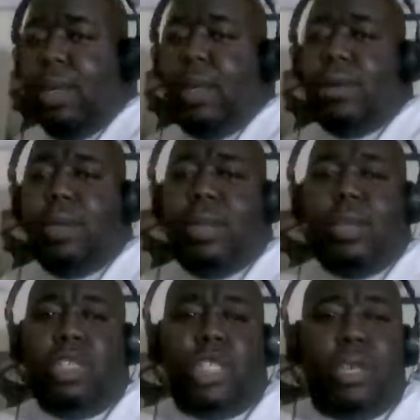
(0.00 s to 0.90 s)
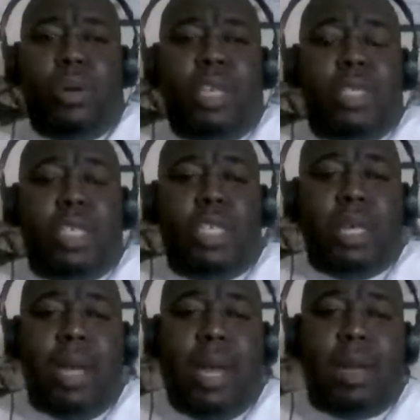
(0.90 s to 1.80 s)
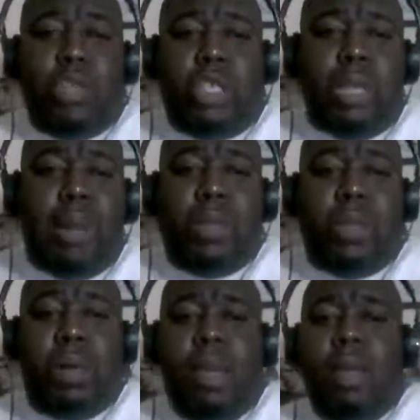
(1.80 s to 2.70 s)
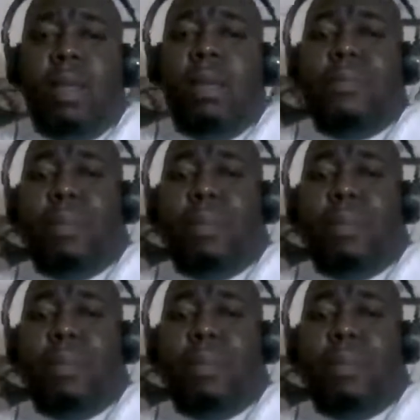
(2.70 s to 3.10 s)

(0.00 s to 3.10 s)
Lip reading: O'Neill joins the Chicago chapter of the